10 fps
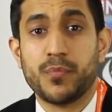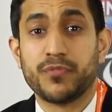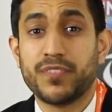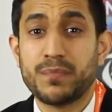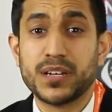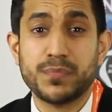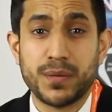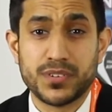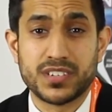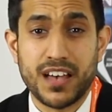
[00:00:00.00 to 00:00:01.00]
family
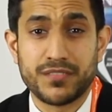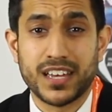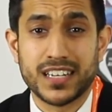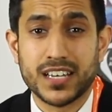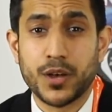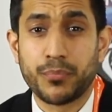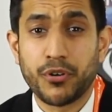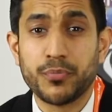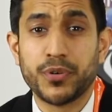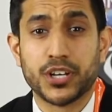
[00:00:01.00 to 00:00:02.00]
members have had
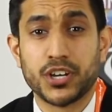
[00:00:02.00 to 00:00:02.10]
appropriate